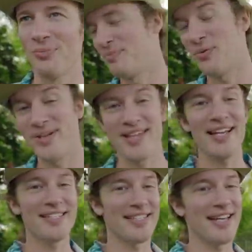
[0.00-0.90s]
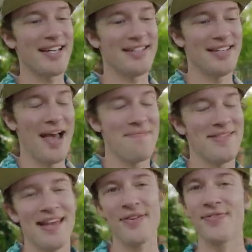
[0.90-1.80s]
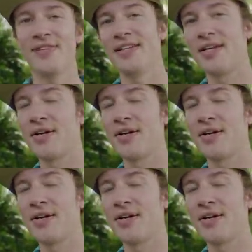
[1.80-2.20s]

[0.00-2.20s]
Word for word: But with that said, I'm definitely